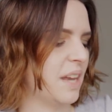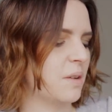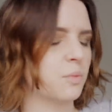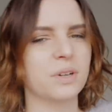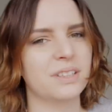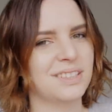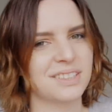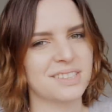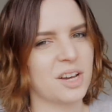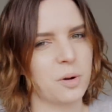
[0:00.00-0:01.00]
it really
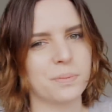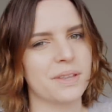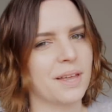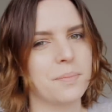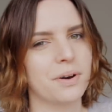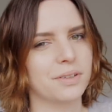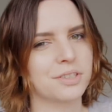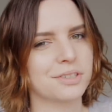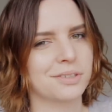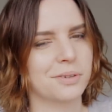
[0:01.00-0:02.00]
doesn't help you that
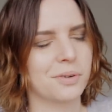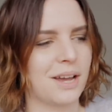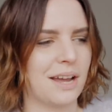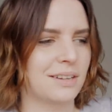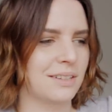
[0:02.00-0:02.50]
much, okay?